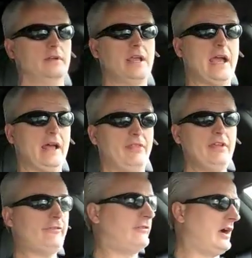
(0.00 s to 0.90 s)
Yeah,
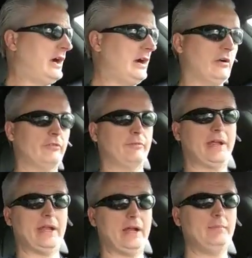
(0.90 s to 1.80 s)
these tires,
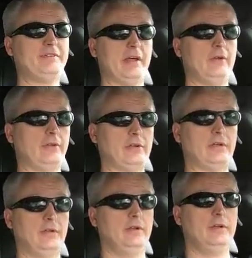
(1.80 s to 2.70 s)
man. I'm telling you,
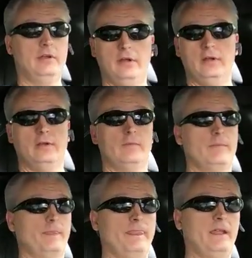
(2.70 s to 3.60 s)

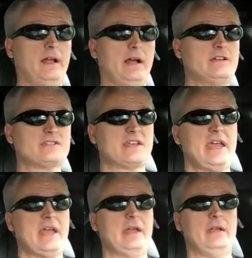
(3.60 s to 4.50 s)
I, I just
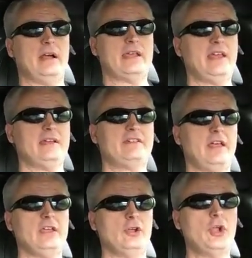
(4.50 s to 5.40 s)
can't. I can't
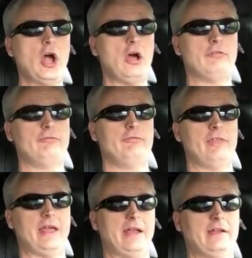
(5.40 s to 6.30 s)
tell you enough
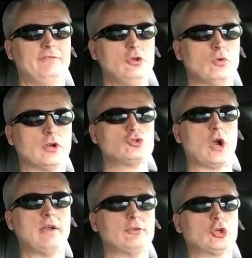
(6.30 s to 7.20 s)
that if you want to
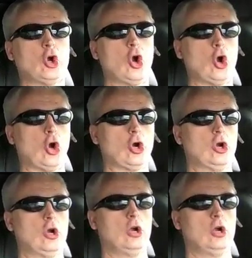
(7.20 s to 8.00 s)
drive your car,